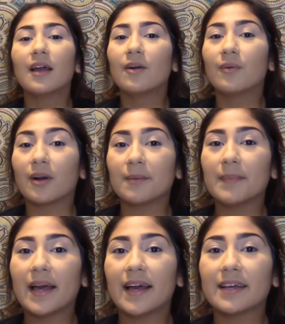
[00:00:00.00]
Welcome
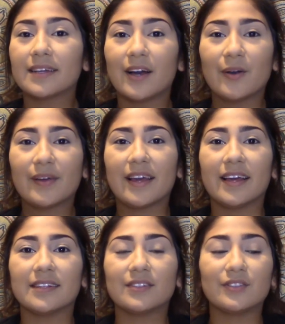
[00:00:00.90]
back.
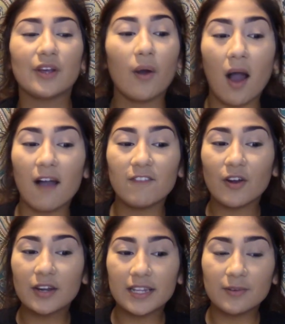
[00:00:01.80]
Okay, so I've
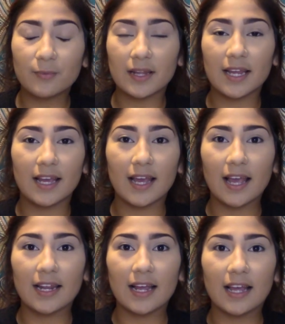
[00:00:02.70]
already went
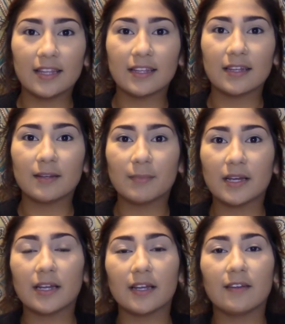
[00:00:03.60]
ahead and done
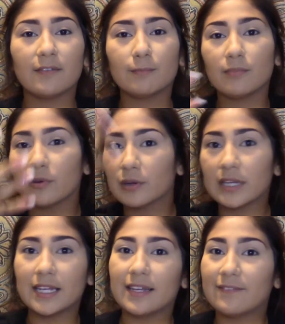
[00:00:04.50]
my
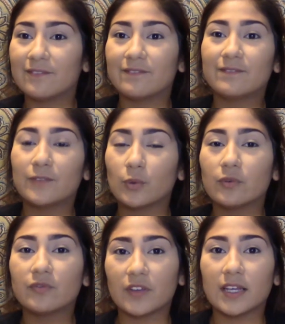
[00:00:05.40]
pre-full
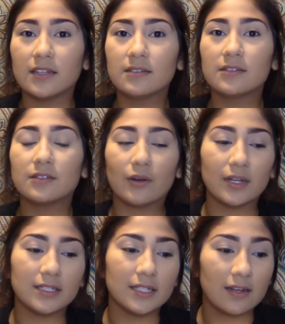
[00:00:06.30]
face. So I
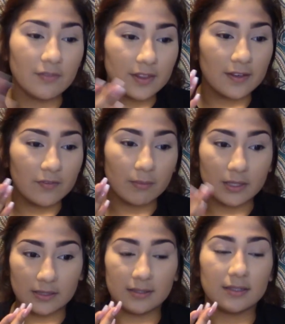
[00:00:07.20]
did everything from
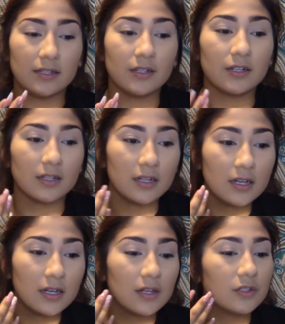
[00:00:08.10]
concealer
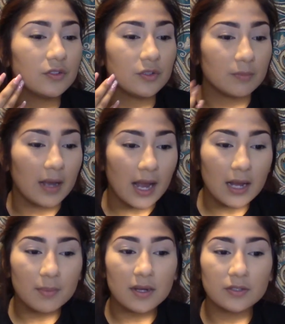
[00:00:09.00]
to my
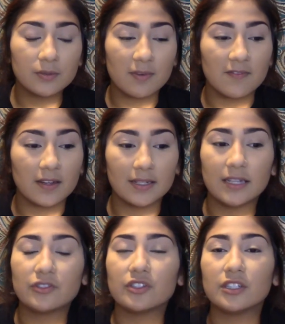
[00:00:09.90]
eyebrows to my
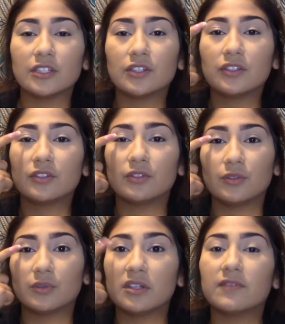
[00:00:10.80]
foundation
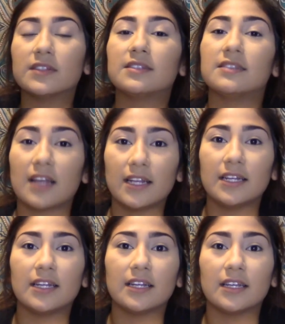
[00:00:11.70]
to even
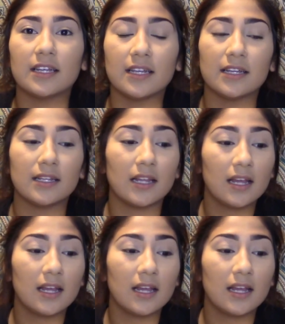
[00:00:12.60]
setting in